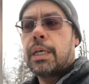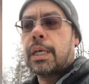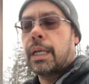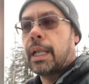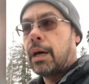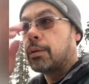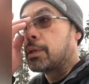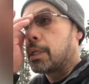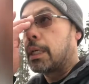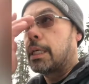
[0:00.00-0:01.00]
It allows
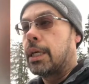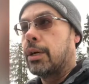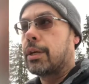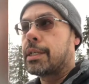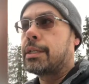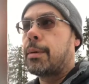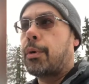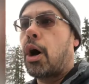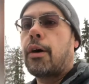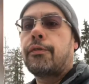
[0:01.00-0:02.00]
the gear to slip
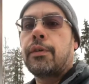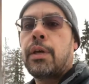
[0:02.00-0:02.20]
off,